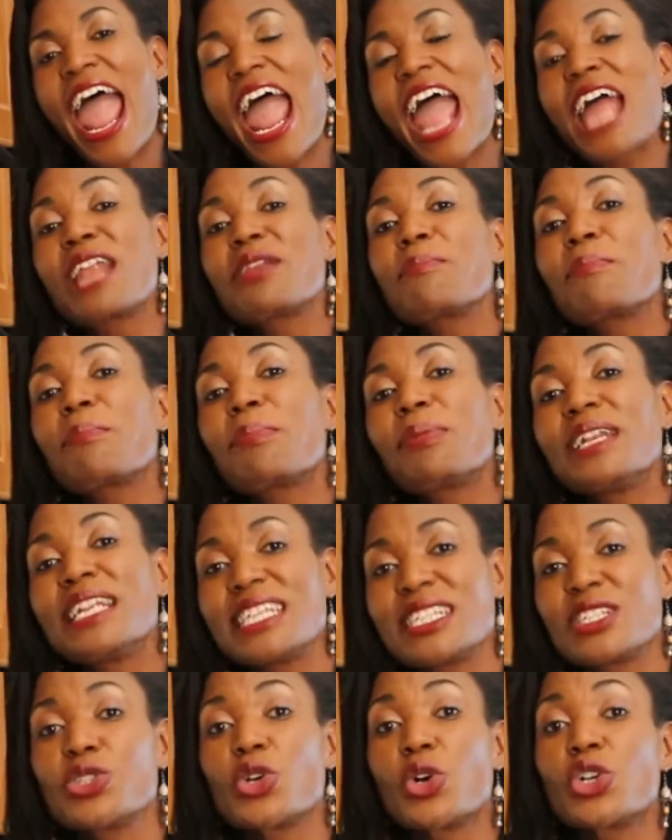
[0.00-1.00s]
and
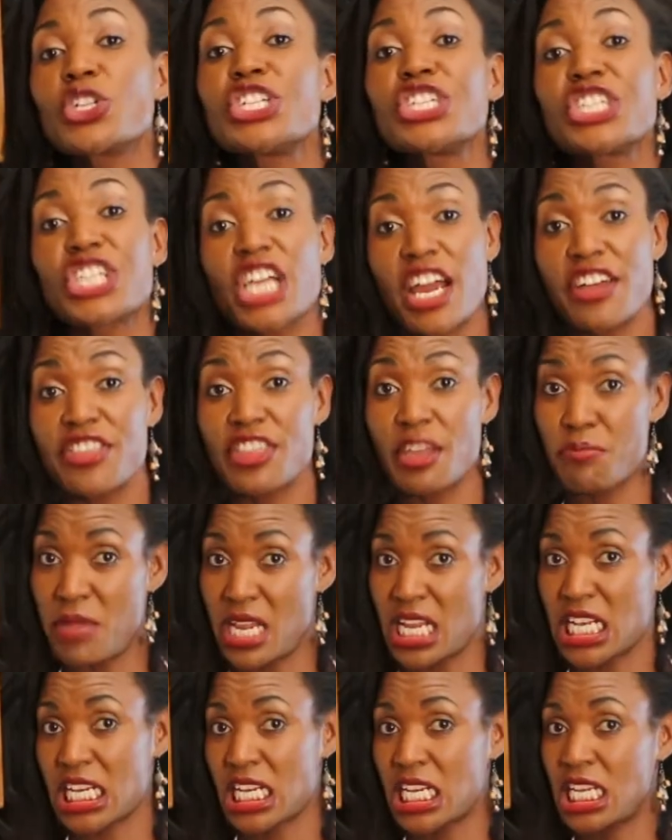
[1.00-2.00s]
please don't char the
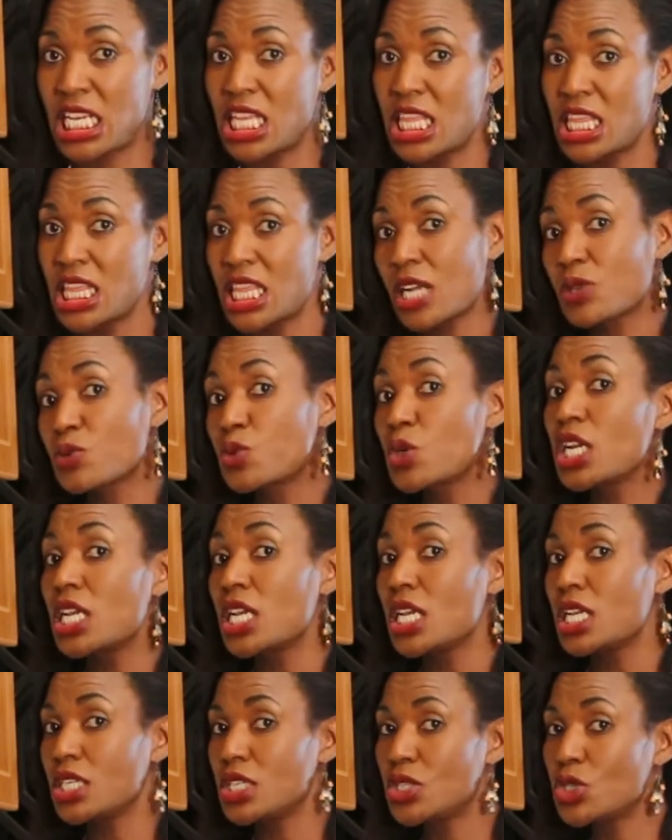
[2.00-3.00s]
meat. That will,
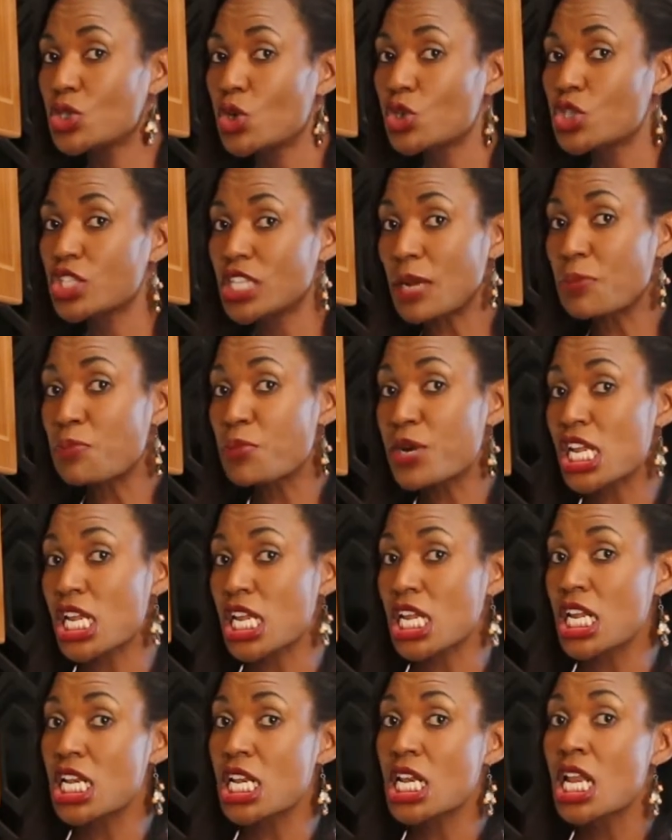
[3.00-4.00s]
you know, start
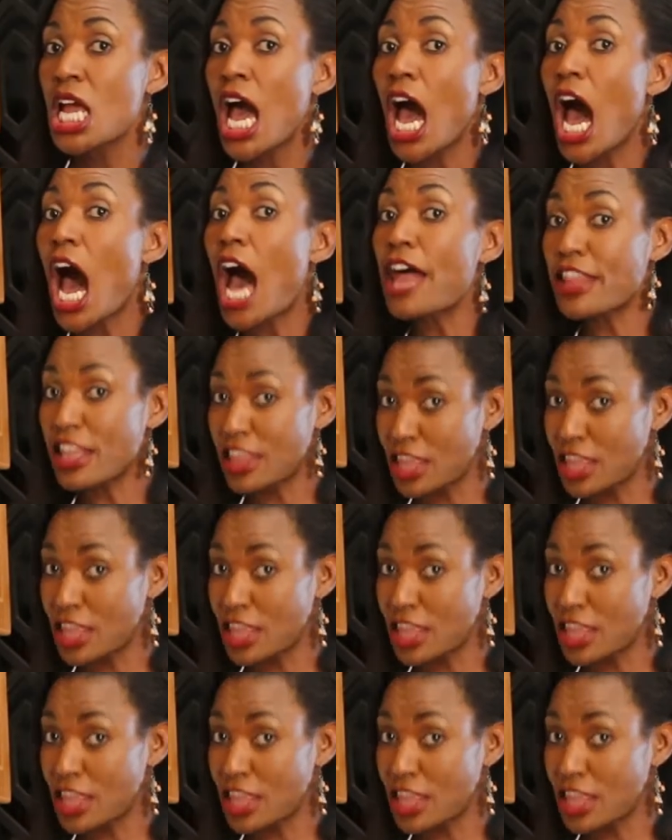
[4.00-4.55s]
bringing in other